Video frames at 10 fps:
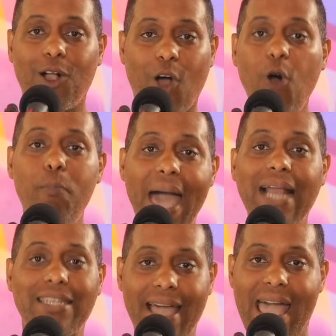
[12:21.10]
go
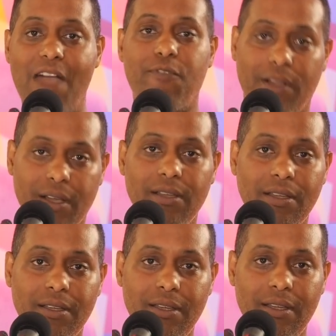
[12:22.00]
back to Africa.
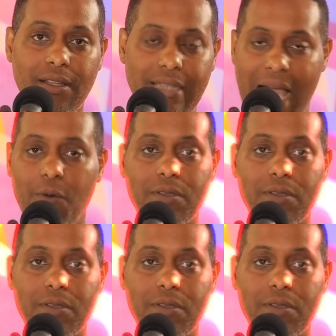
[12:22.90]
That